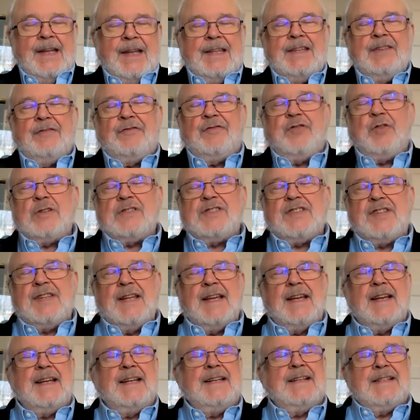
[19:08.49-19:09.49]
The first
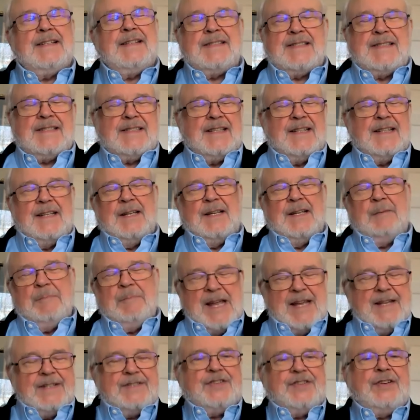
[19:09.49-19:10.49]
thing is,
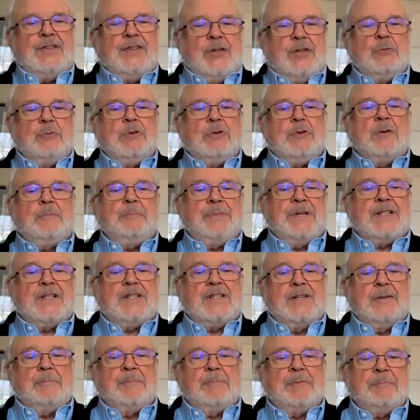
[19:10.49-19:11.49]
imagine you were a
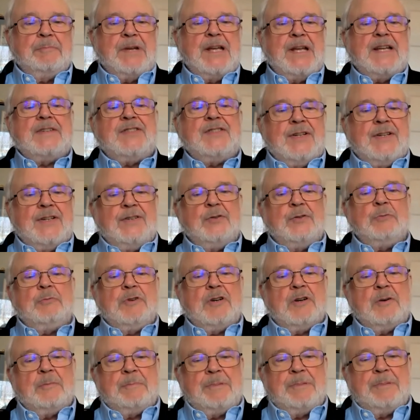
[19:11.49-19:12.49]
bishop, imagine you
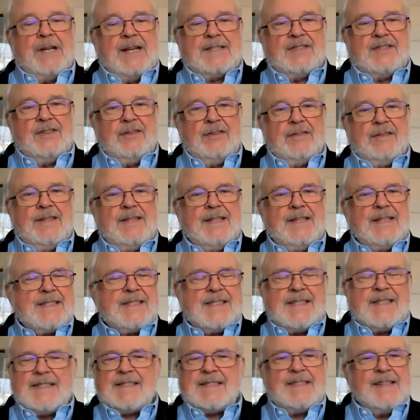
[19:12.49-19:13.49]
were a pastor.
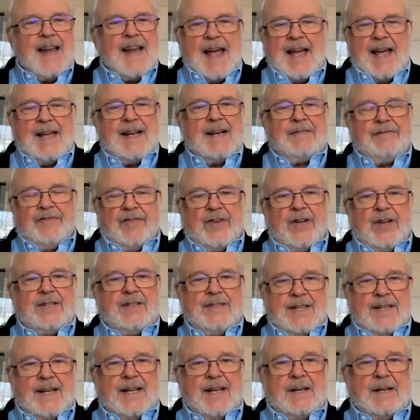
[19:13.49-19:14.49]
This is not a
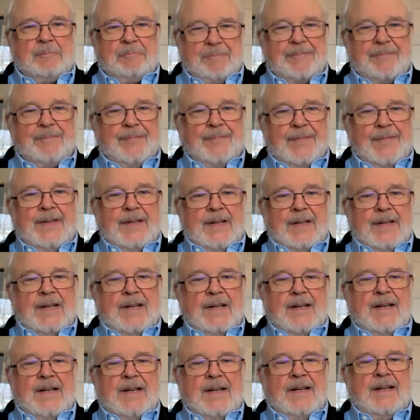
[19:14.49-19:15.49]
fun time
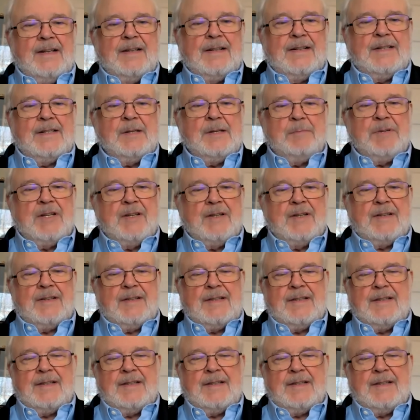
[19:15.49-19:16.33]
to be.